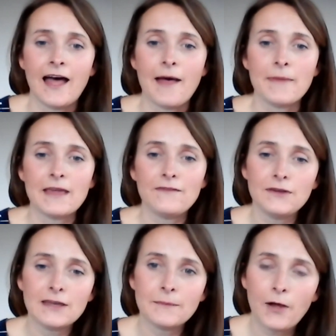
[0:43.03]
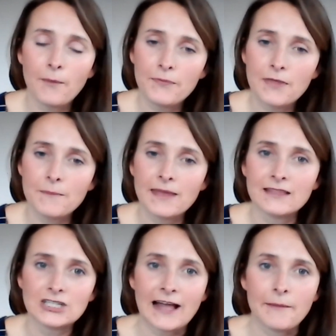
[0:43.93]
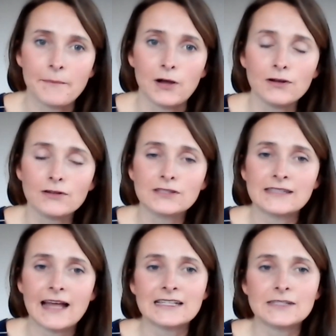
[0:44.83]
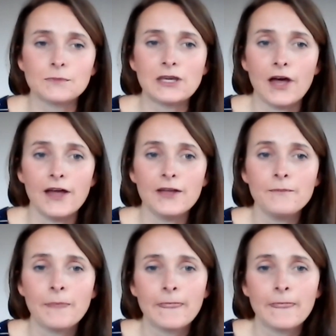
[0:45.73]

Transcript: Um, if you can pop them in the chat box as we go,